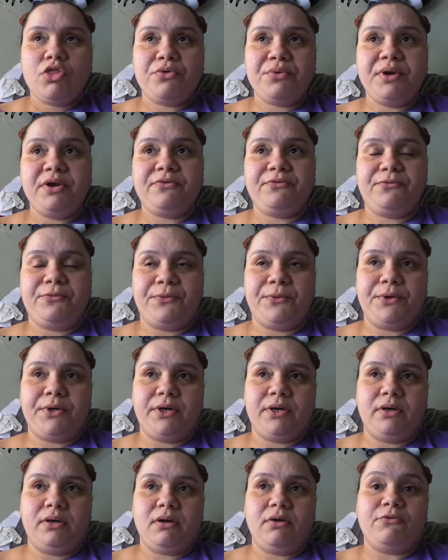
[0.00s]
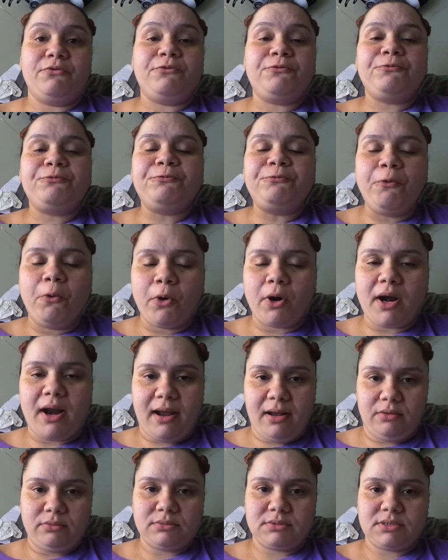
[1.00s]
Three to four
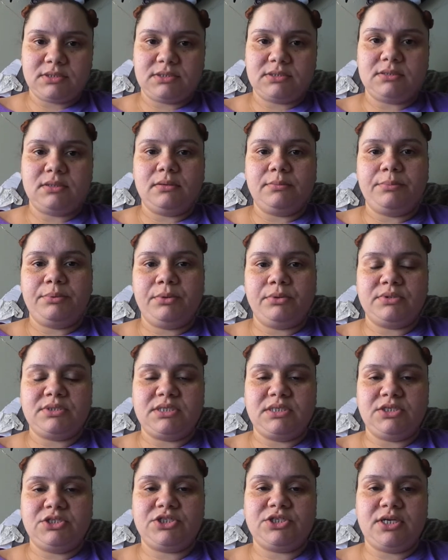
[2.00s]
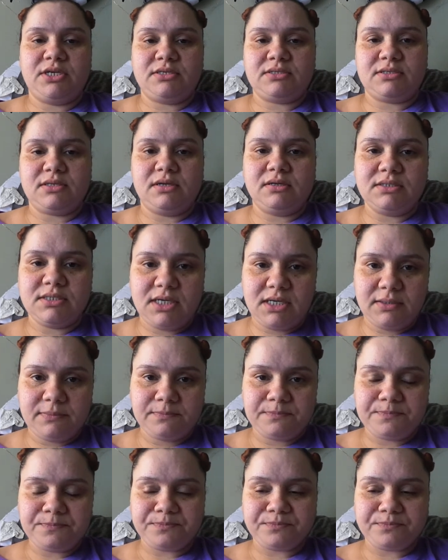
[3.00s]
four ounce protein shakes a day.